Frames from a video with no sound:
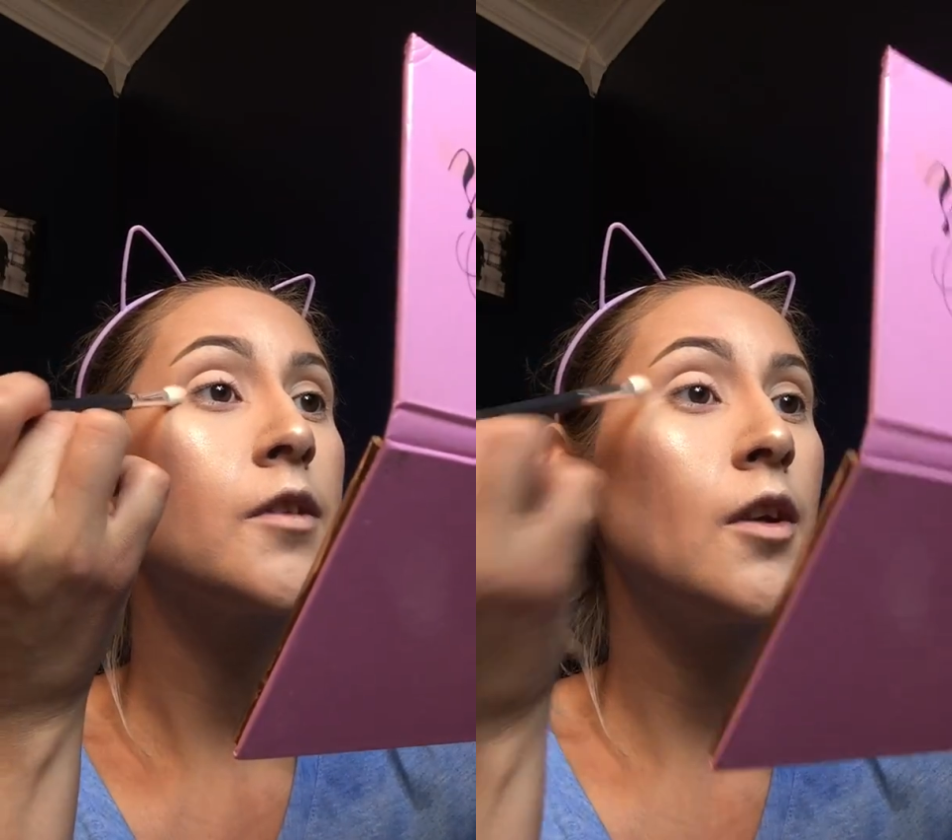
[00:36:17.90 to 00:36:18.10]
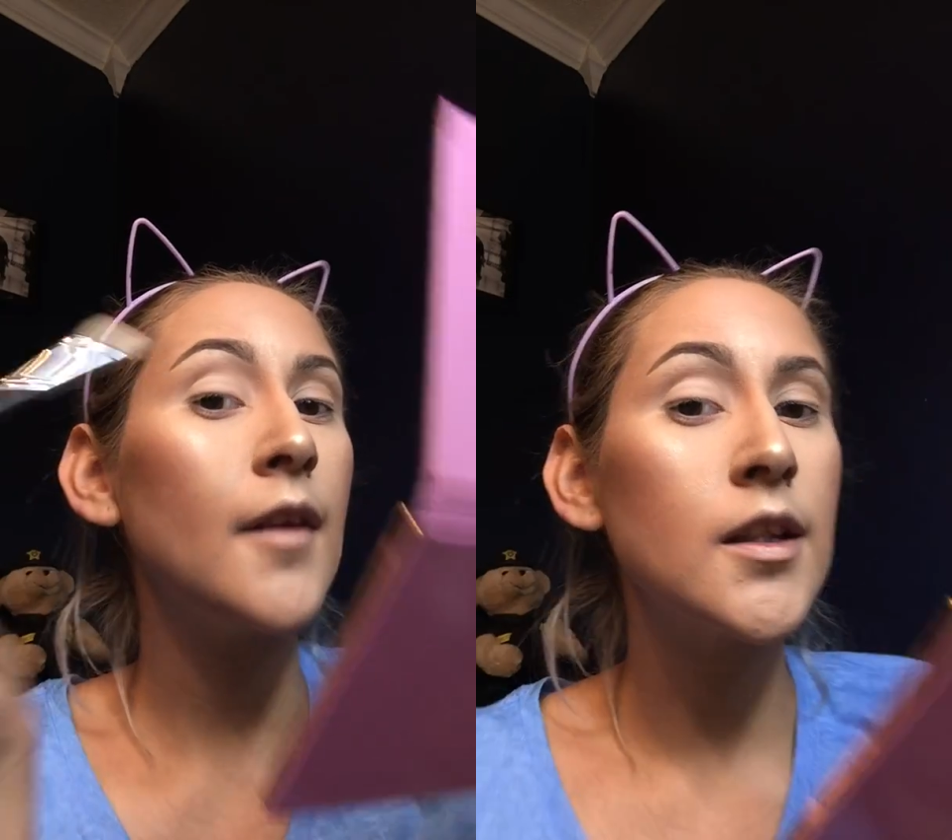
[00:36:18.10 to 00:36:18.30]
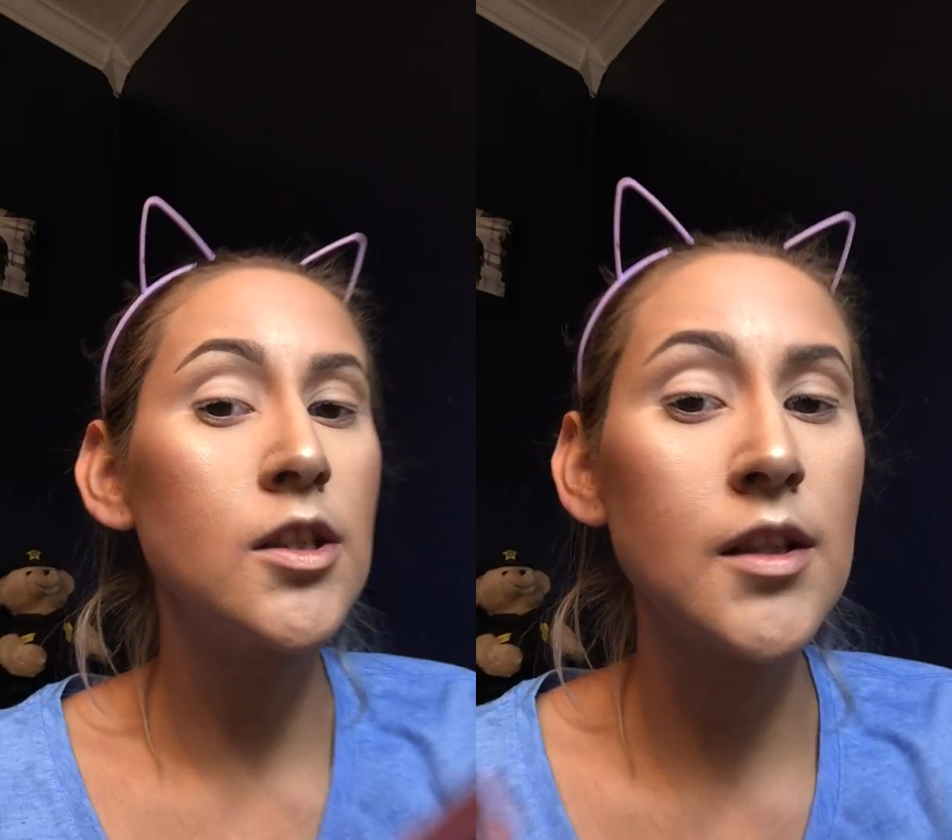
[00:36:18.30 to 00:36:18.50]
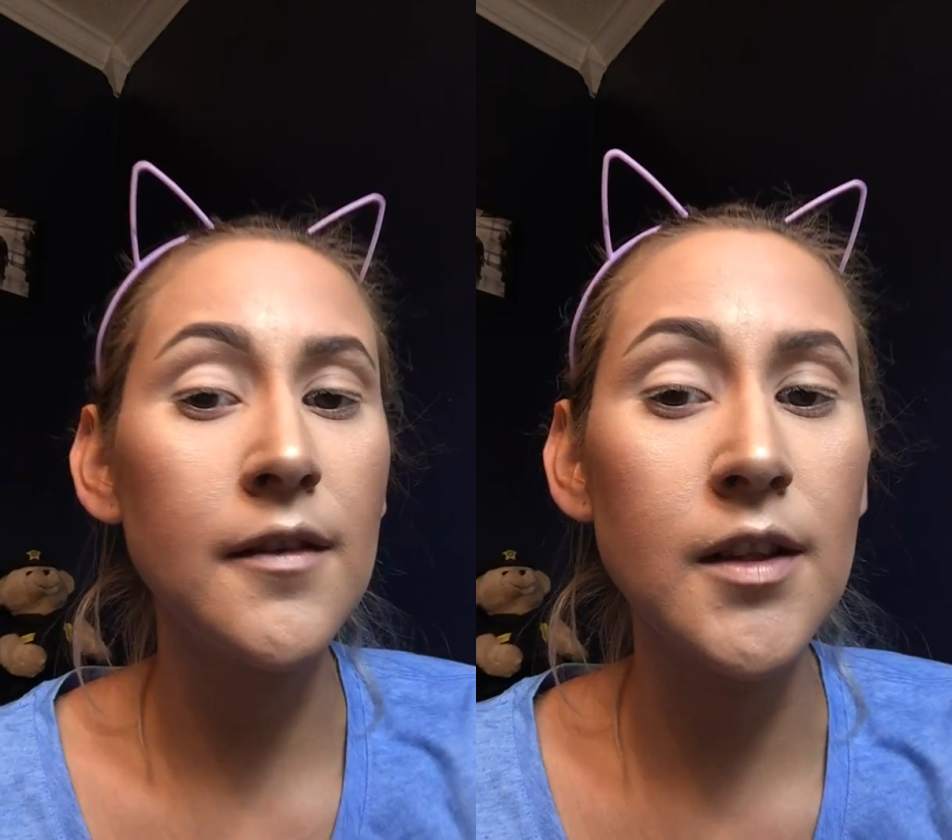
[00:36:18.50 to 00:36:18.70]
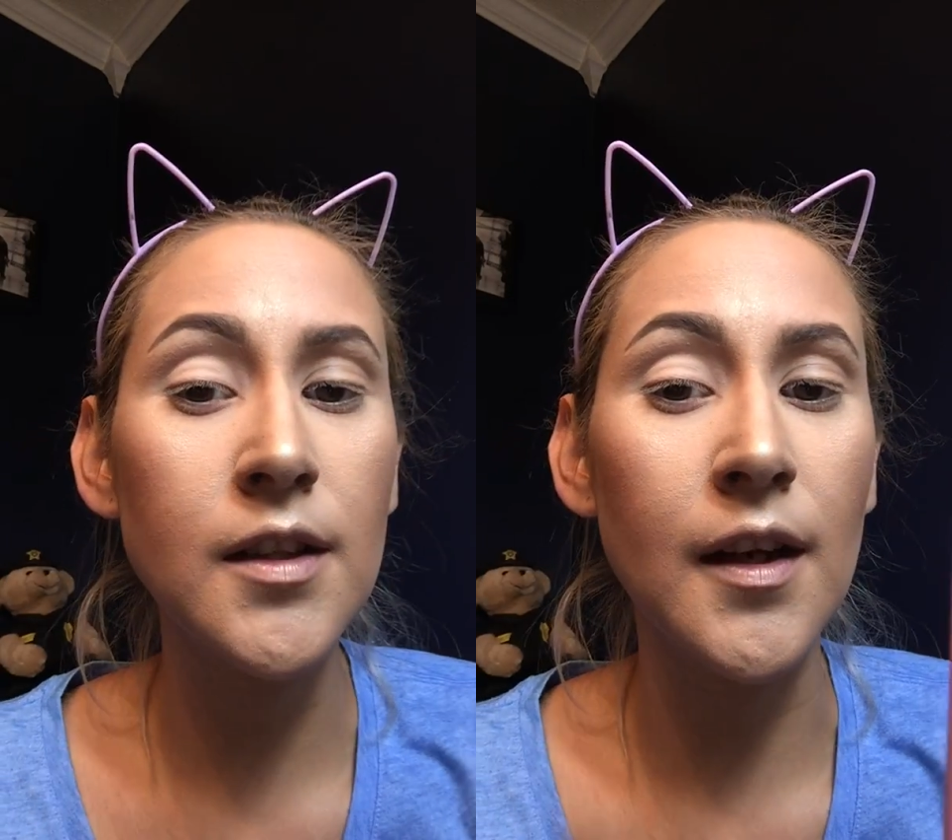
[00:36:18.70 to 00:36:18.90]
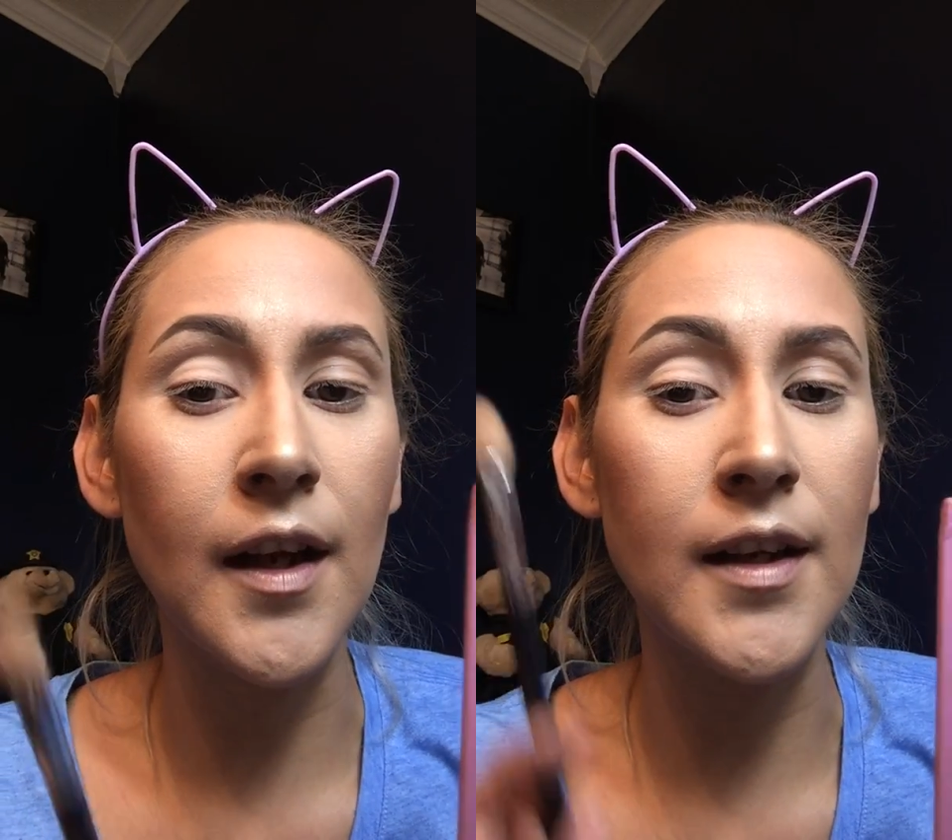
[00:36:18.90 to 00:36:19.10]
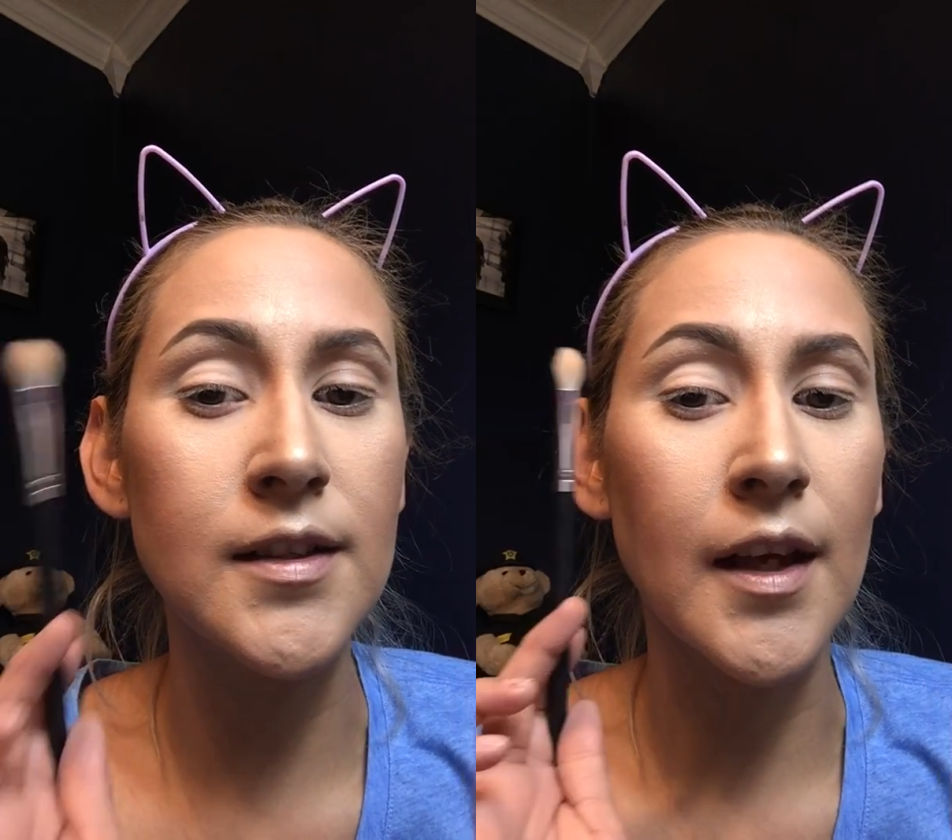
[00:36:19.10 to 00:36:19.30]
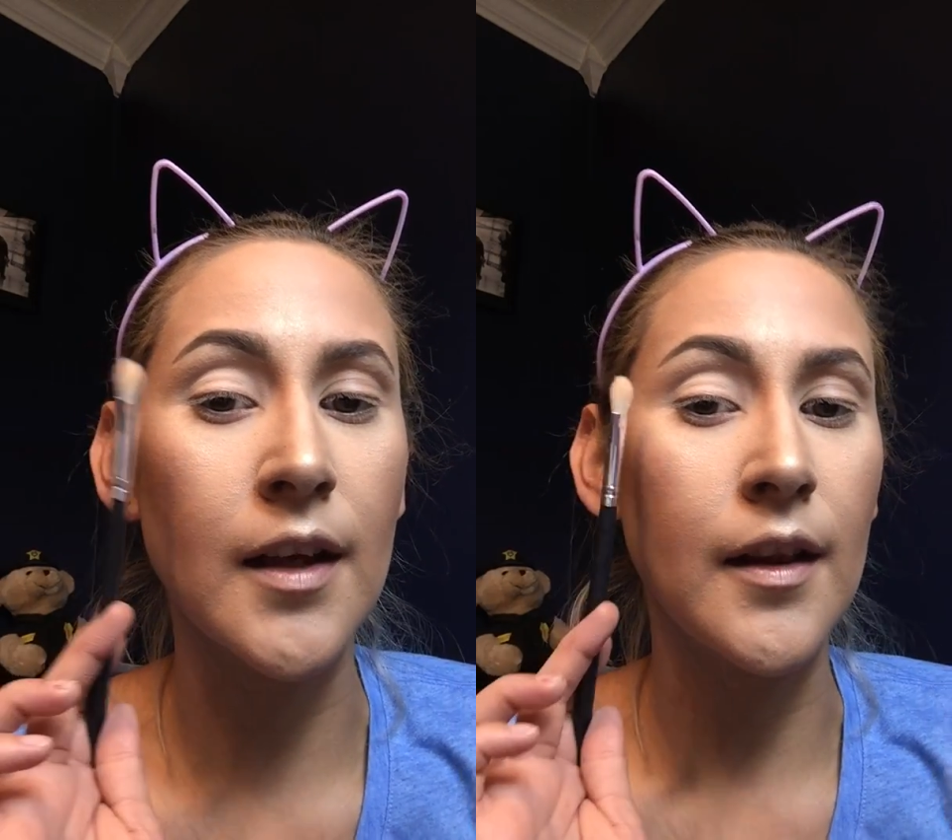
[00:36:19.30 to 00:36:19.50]
So that just gives us a
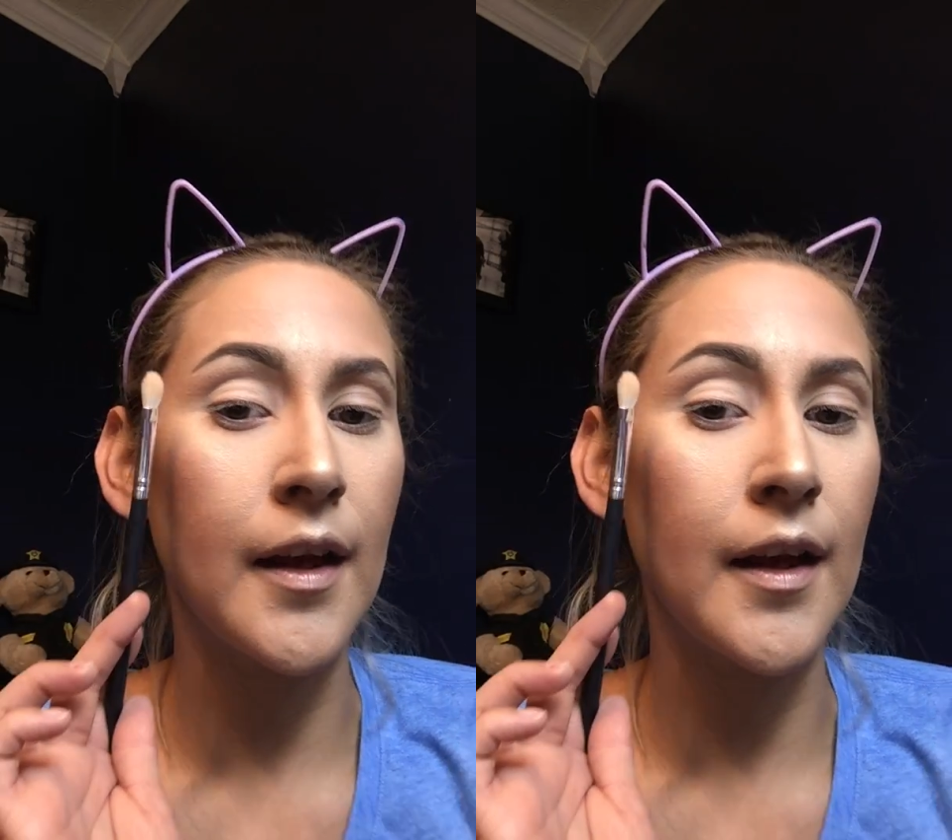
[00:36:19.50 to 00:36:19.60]
nice like